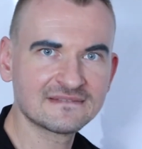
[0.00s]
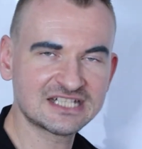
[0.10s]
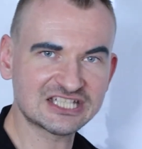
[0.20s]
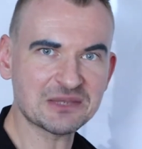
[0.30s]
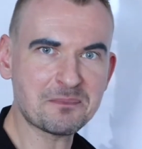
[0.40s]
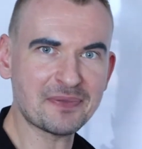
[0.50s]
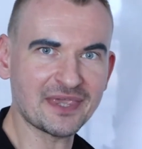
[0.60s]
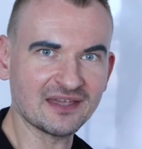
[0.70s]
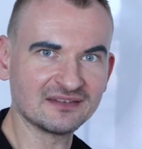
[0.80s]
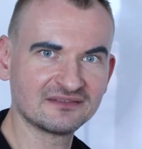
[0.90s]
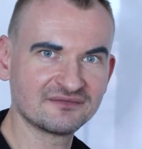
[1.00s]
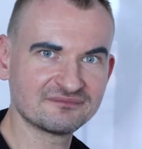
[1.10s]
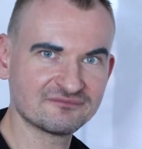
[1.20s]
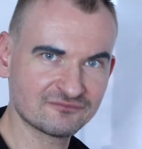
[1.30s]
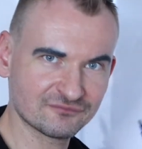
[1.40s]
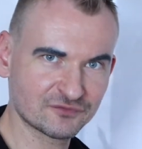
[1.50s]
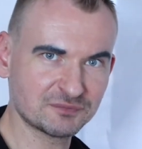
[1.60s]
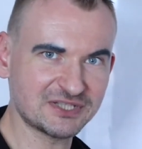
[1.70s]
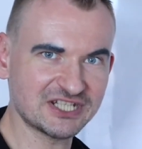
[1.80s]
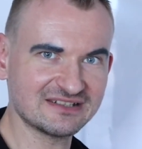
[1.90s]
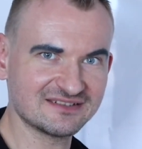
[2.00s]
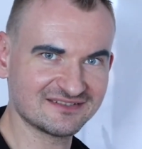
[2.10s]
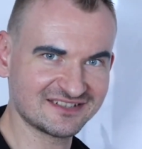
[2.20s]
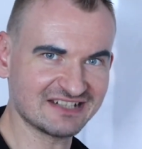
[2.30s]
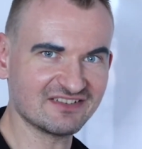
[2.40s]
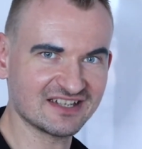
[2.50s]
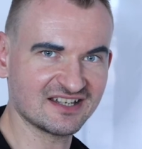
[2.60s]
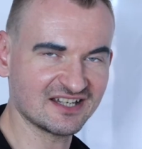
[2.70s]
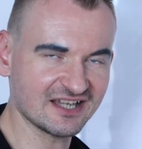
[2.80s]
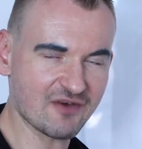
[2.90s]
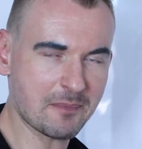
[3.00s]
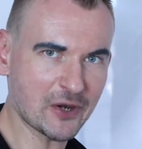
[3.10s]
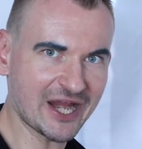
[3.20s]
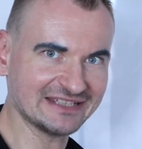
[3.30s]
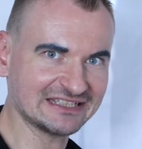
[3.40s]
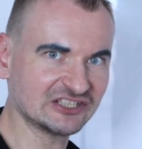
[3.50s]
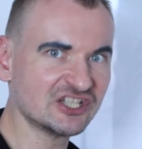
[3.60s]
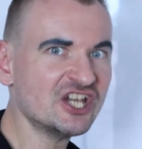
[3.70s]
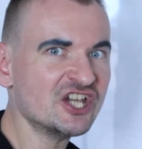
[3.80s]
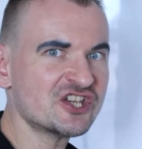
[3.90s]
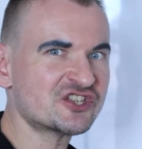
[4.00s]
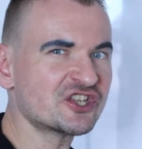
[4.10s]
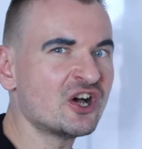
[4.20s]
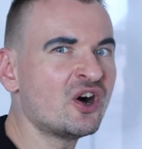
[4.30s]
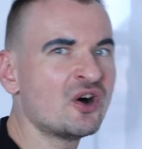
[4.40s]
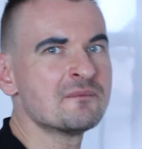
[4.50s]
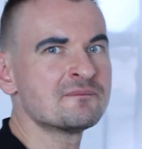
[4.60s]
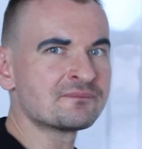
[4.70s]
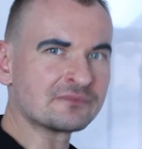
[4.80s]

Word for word: disappeared, would be di di uh, evaporated. So